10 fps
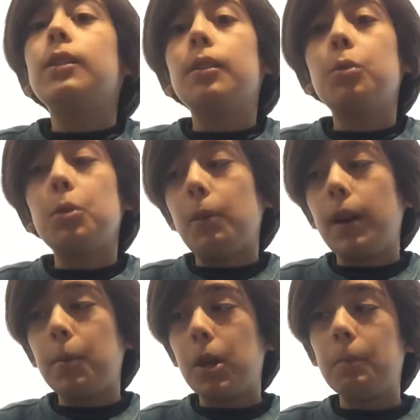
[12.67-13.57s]
with my
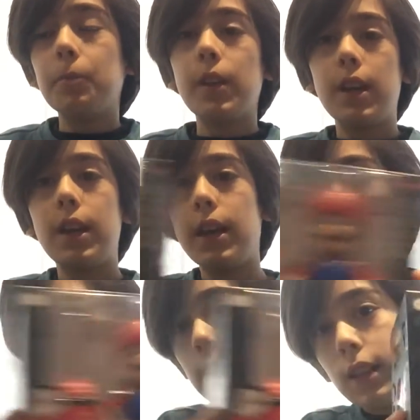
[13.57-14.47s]
money.
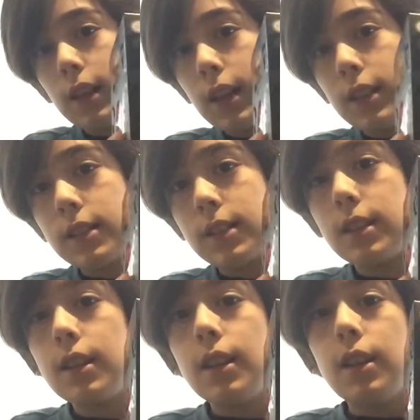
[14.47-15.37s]
And
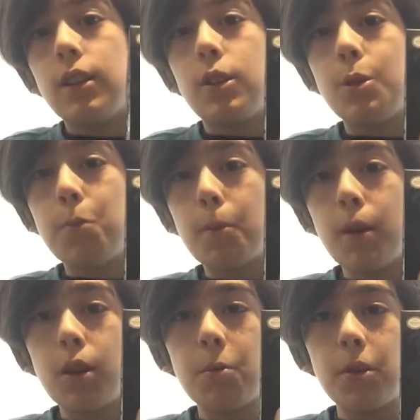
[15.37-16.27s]
it's the Super
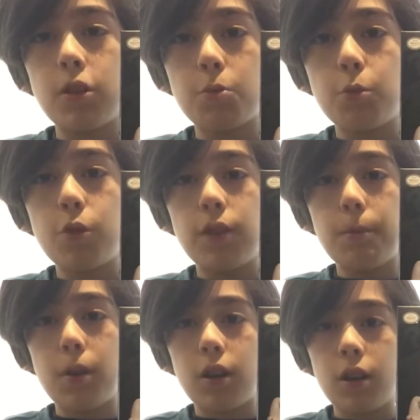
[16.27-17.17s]
Mario Brothers movie
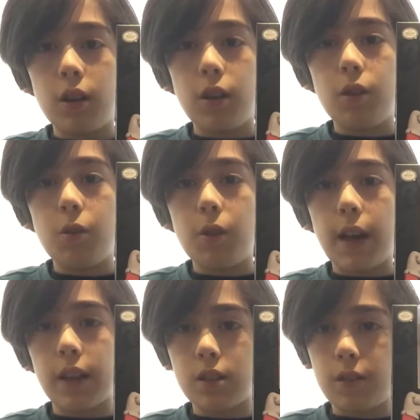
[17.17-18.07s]
Mario
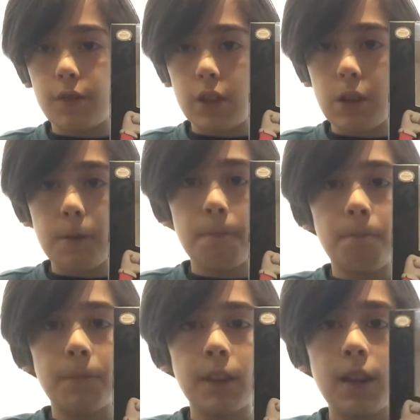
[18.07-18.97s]
action figure.
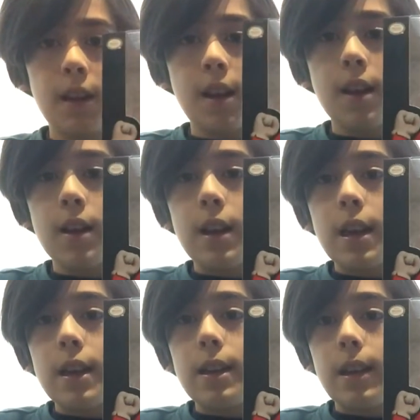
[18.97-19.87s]

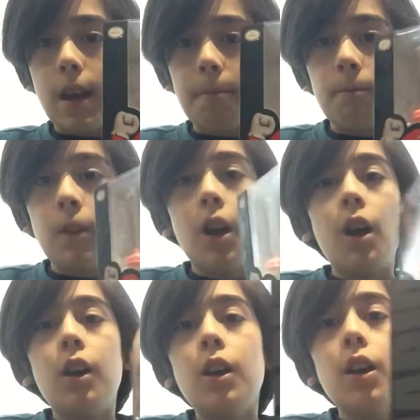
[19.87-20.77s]
Yeah.
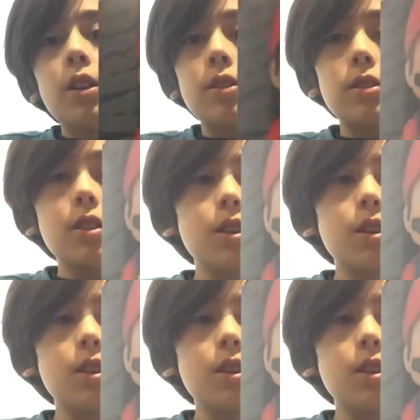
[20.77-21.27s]
So,